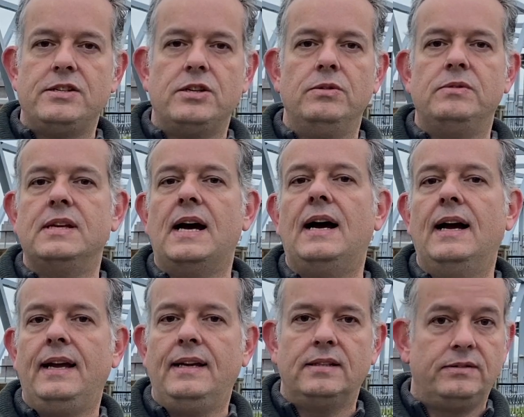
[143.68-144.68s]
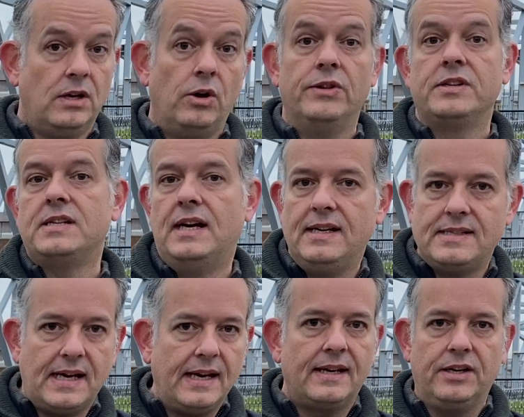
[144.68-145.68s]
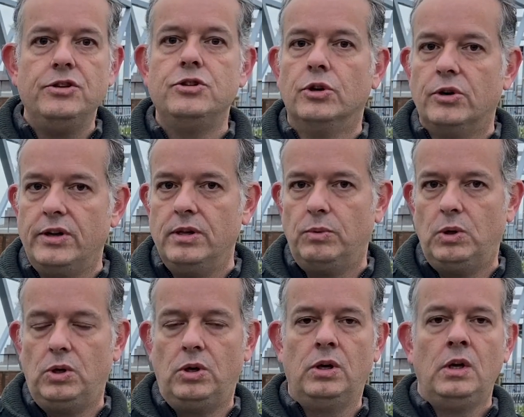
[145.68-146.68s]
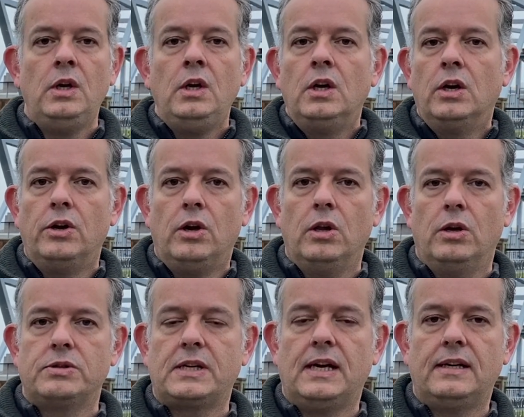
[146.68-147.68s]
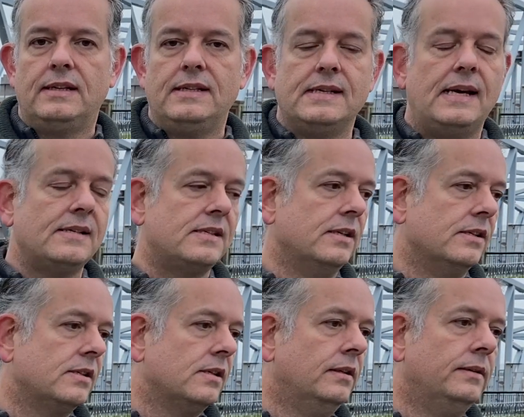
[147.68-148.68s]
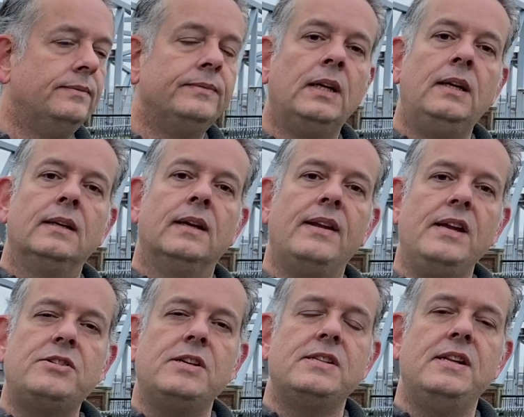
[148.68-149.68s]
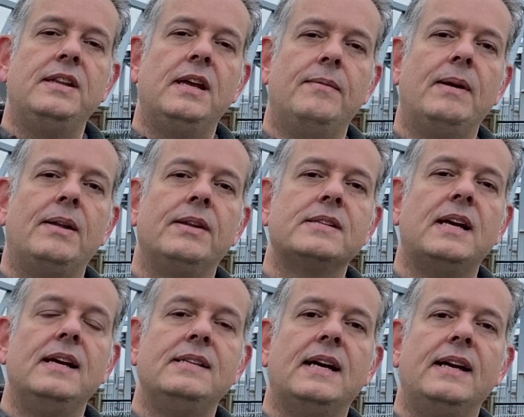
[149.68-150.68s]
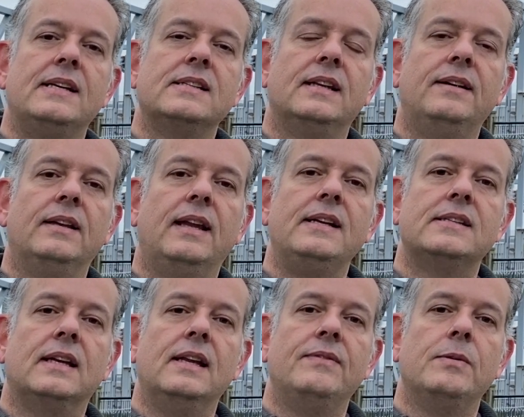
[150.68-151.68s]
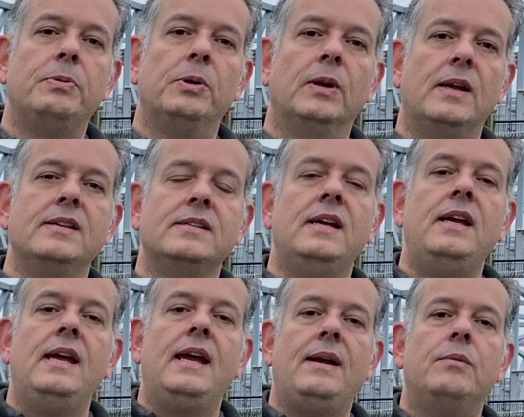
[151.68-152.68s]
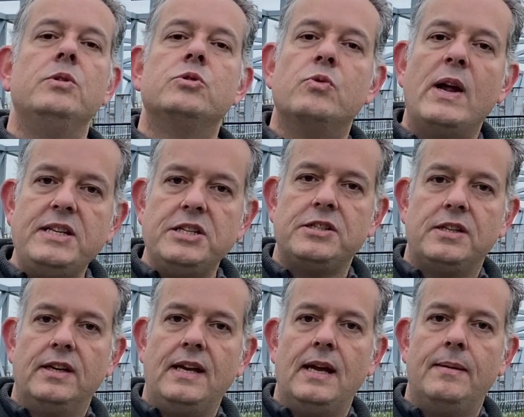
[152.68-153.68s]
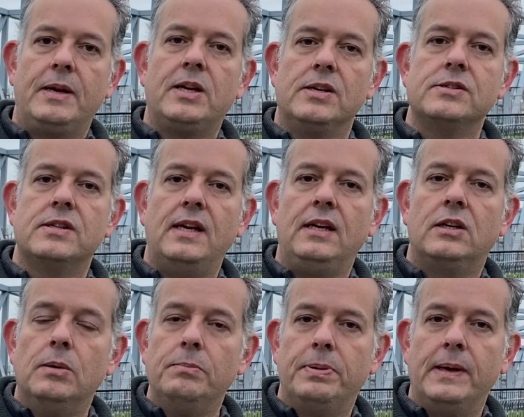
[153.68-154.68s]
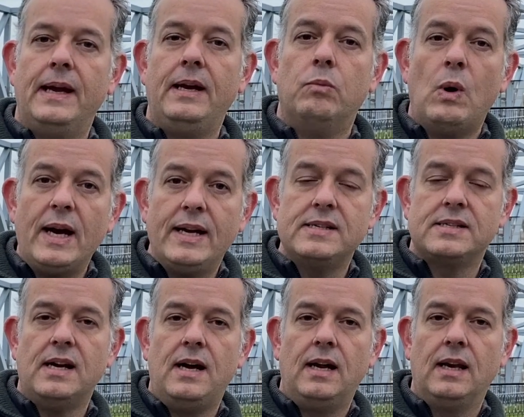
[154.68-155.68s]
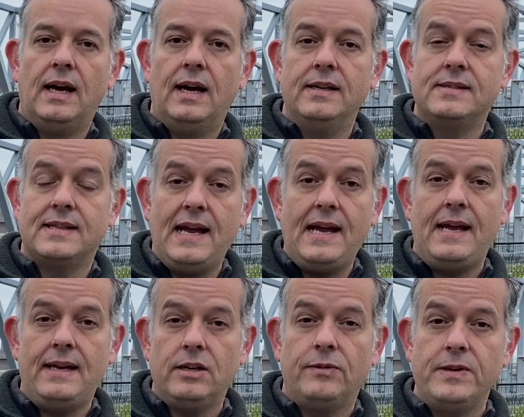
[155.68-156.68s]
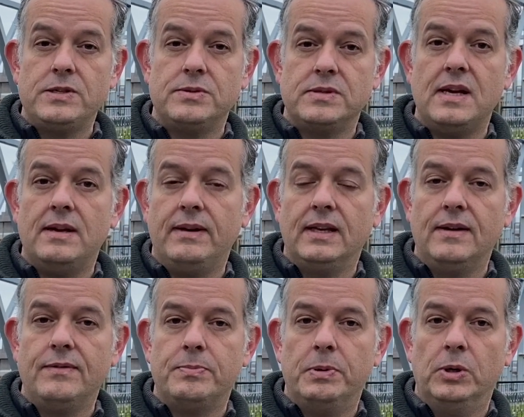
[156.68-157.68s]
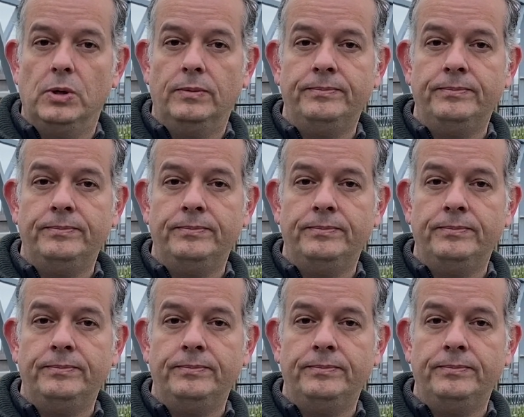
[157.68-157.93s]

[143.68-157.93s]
who died on the Titanic and during the war and all those kind of disasters. Now the interesting thing about the Titanic's link to Liverpool is it was registered here because the company, White Star Lines, their head office was here in Liverpool.